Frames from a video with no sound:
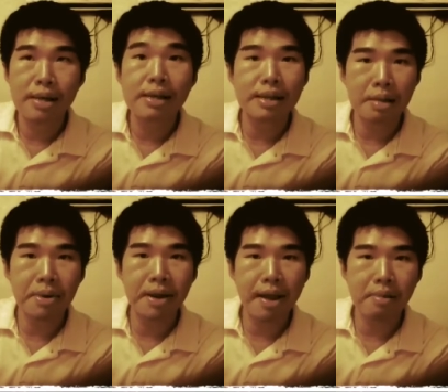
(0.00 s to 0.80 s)
the
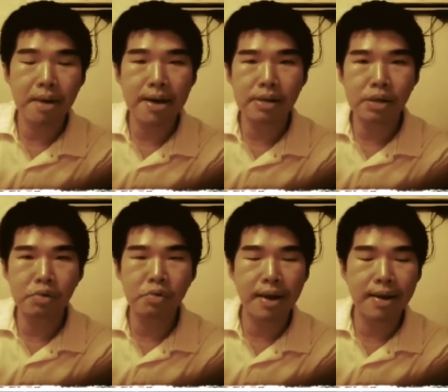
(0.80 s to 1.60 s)
seminar in my
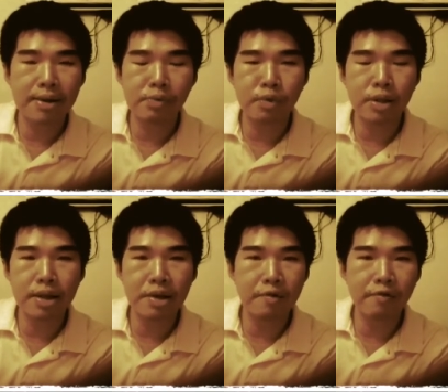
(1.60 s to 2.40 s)
school, and it's
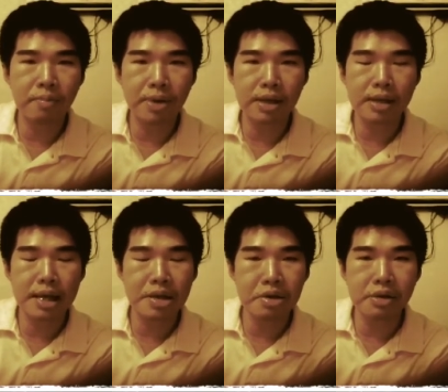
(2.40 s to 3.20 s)
really useful because
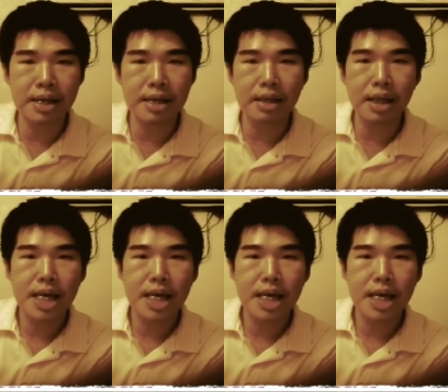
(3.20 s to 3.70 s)
I use it